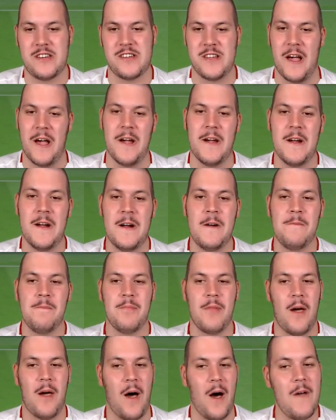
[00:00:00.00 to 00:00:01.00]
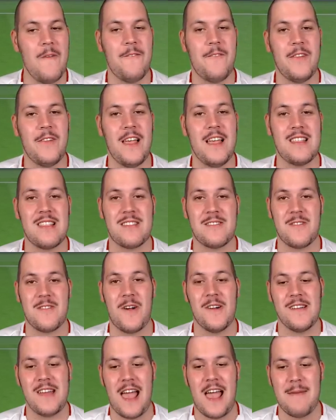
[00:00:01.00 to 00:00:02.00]
So hopefully it's a
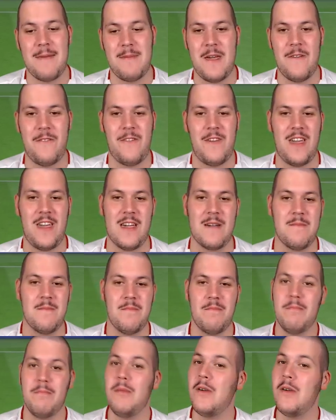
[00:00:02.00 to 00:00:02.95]
strong debut for him.